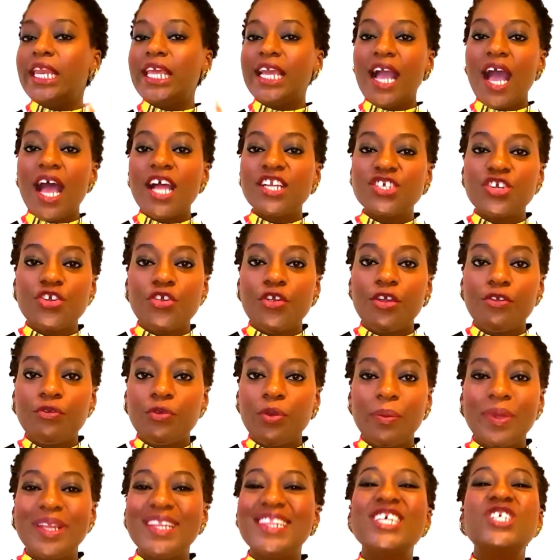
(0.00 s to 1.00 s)
any category
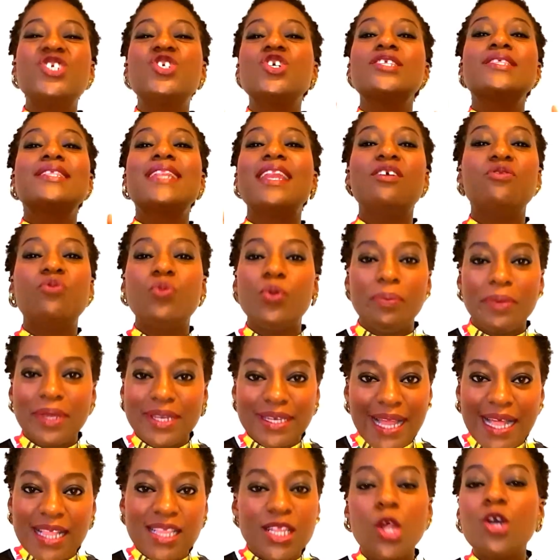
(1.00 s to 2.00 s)
of women. They just love
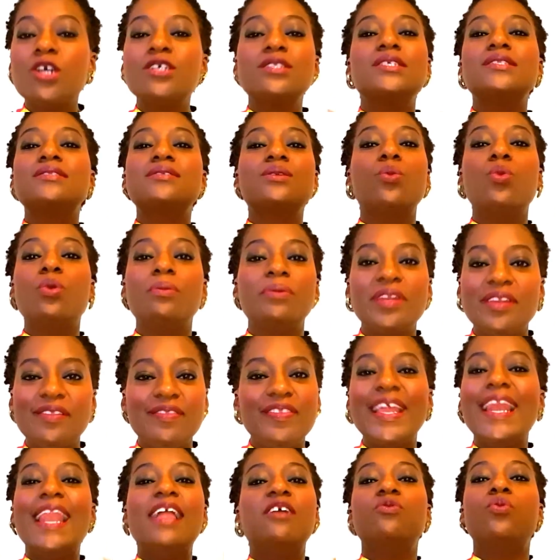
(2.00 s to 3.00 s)
women. As long as it's a
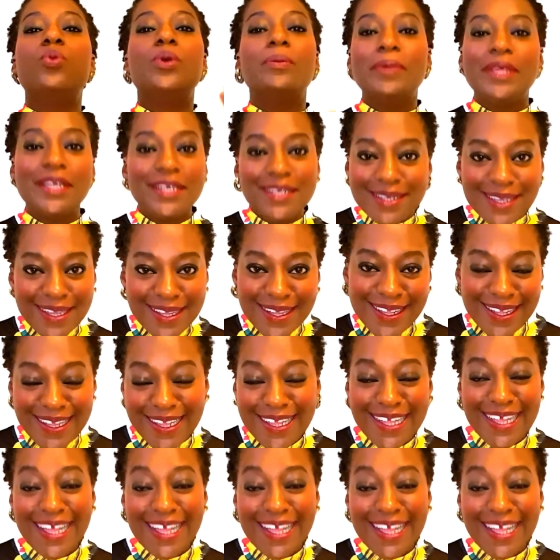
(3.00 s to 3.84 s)
woman, they love women.